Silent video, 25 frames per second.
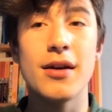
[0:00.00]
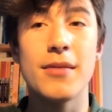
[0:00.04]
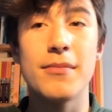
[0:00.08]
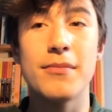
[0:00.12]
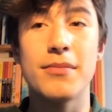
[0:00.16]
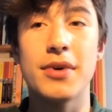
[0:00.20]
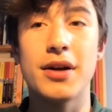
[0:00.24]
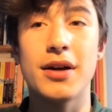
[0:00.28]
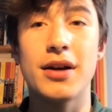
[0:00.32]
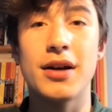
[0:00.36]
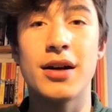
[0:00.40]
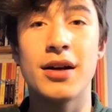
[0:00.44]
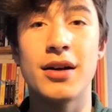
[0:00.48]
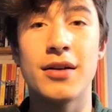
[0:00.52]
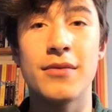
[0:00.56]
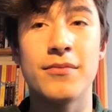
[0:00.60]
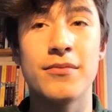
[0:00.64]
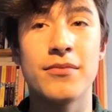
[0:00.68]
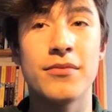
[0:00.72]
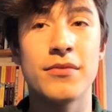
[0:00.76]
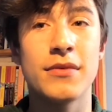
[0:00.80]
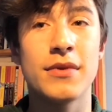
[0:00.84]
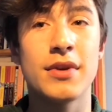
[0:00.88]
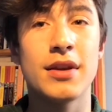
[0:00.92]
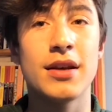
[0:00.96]
But
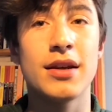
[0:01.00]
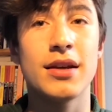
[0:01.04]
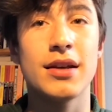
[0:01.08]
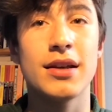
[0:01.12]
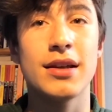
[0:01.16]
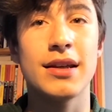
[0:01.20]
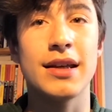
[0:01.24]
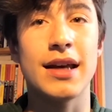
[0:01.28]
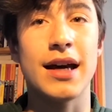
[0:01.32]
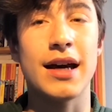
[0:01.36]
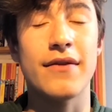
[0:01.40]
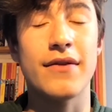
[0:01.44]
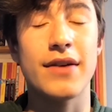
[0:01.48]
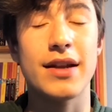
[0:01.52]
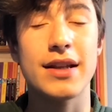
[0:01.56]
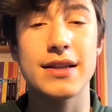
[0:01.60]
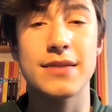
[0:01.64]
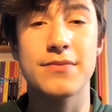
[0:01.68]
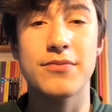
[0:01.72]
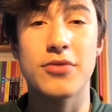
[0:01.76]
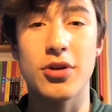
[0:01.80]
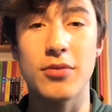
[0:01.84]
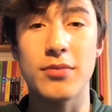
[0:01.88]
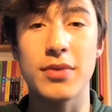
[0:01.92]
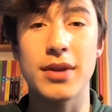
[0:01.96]
that's
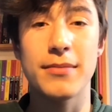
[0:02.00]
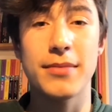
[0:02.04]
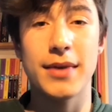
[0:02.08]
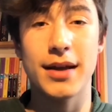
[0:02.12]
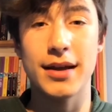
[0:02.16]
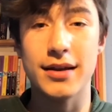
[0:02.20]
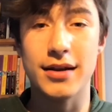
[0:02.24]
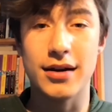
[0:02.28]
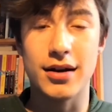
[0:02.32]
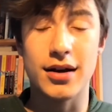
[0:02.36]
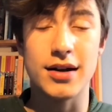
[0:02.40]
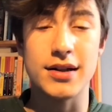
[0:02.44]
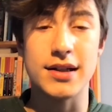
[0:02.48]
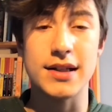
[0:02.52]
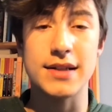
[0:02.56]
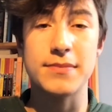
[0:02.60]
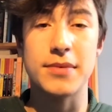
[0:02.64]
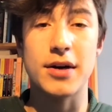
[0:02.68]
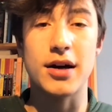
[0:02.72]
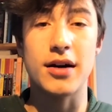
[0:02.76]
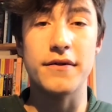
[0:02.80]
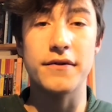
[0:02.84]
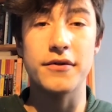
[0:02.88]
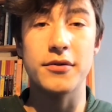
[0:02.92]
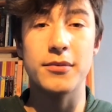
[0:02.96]
probably been the hardest
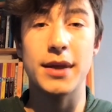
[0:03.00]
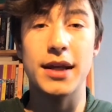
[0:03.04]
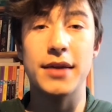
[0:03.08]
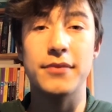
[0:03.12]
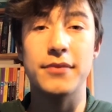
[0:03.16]
part for me.